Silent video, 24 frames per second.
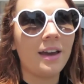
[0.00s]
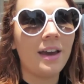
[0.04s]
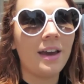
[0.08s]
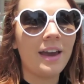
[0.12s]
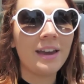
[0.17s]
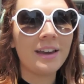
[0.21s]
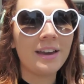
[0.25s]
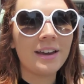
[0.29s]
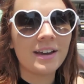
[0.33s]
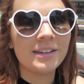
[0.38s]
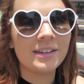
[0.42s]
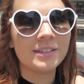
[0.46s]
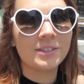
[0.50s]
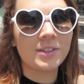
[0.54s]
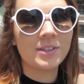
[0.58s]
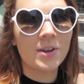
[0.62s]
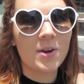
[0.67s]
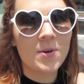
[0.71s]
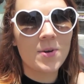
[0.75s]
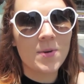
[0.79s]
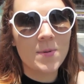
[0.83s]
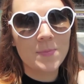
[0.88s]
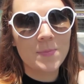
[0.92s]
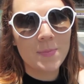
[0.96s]
Hey guys,
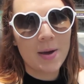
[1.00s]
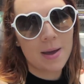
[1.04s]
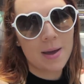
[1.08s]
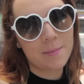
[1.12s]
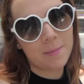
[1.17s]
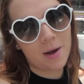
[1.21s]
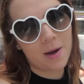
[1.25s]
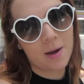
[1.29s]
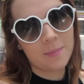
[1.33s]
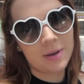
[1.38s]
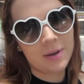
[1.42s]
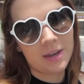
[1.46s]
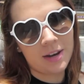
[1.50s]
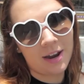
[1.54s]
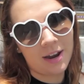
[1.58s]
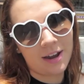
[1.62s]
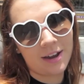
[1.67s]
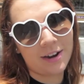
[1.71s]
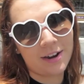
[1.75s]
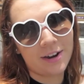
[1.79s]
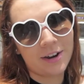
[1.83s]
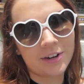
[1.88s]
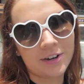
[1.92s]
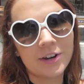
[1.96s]
so my mom and
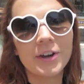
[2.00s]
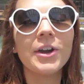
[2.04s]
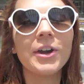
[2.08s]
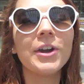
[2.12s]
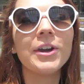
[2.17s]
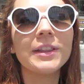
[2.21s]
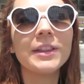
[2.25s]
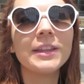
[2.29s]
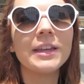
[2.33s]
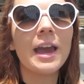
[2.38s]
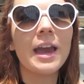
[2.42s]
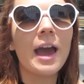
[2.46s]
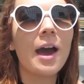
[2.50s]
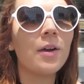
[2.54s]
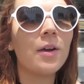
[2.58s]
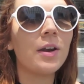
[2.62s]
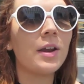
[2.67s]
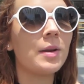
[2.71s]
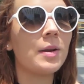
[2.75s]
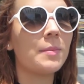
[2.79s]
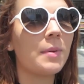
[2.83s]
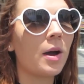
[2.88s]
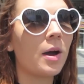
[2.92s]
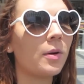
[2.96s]
I are currently out
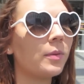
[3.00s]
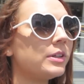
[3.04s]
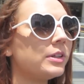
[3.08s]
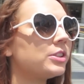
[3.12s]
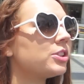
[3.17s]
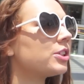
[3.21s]
and about. We